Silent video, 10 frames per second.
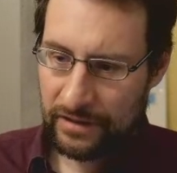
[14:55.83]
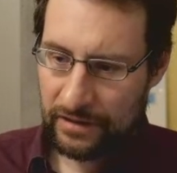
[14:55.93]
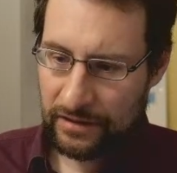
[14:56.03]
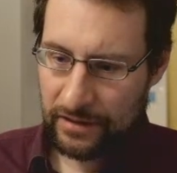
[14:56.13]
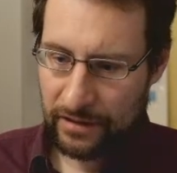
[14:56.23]

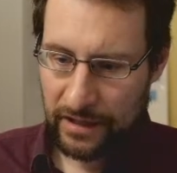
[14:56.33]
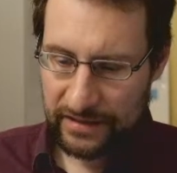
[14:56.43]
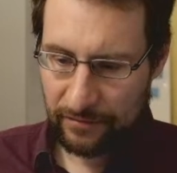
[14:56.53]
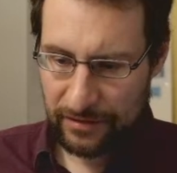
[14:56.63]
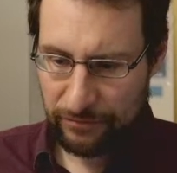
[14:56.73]

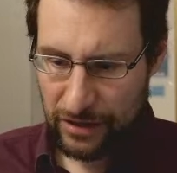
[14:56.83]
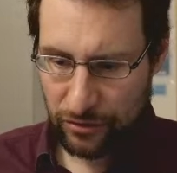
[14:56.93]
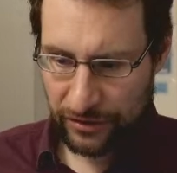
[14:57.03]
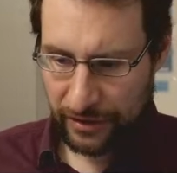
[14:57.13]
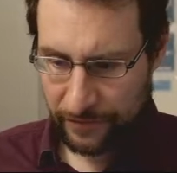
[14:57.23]
Otherwise, we
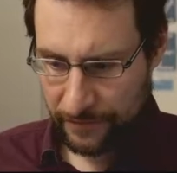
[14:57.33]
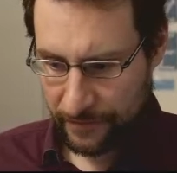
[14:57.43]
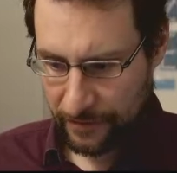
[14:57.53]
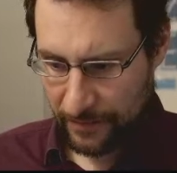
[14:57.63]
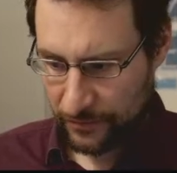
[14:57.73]
could have
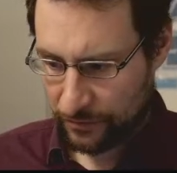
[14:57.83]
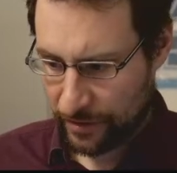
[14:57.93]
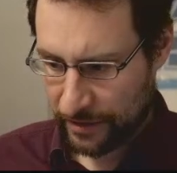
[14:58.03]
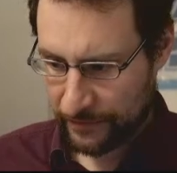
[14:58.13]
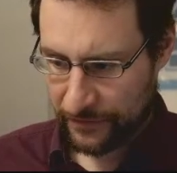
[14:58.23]
grabbed. Do
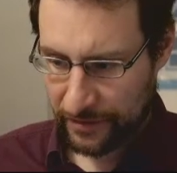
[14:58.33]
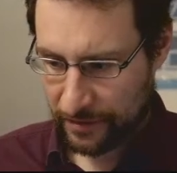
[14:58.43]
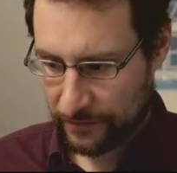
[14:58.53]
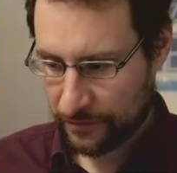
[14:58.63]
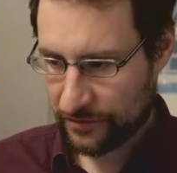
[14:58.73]
I have that?
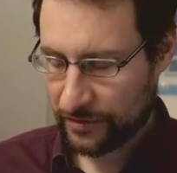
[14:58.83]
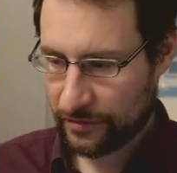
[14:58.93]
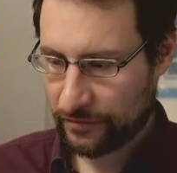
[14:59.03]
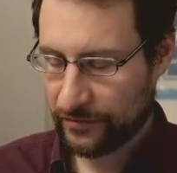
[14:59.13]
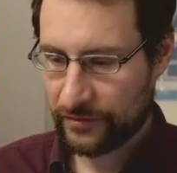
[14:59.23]
No, of course I
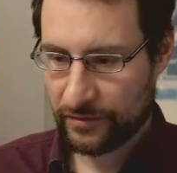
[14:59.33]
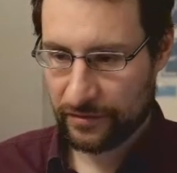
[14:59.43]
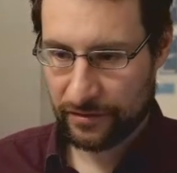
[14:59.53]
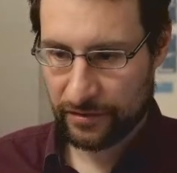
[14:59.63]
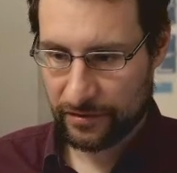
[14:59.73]
don't.
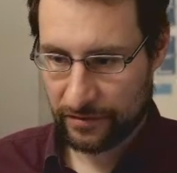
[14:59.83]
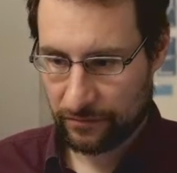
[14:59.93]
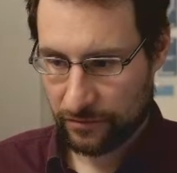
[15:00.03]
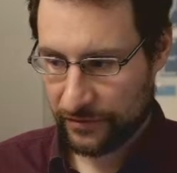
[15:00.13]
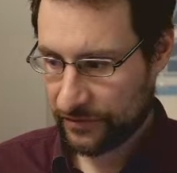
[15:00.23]
That
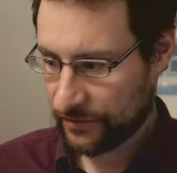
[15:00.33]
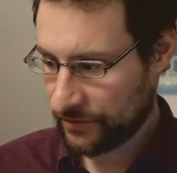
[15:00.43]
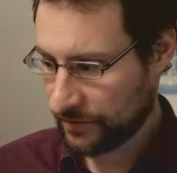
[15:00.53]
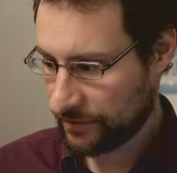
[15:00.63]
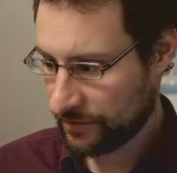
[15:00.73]
was
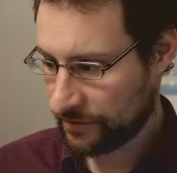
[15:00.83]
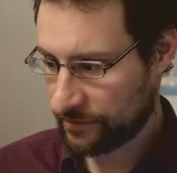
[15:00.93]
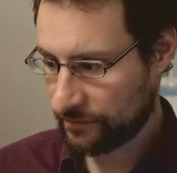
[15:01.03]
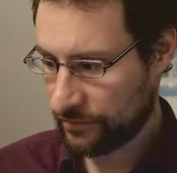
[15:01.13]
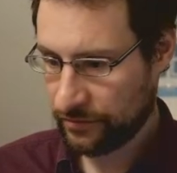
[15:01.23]
set
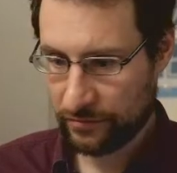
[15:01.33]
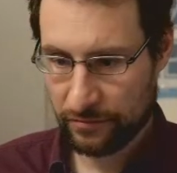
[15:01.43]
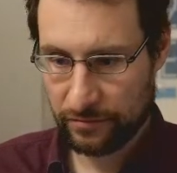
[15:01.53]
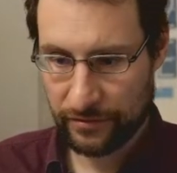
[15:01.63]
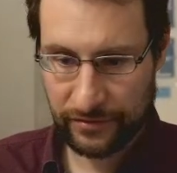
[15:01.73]

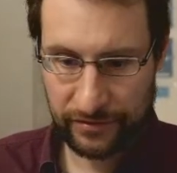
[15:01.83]
attribute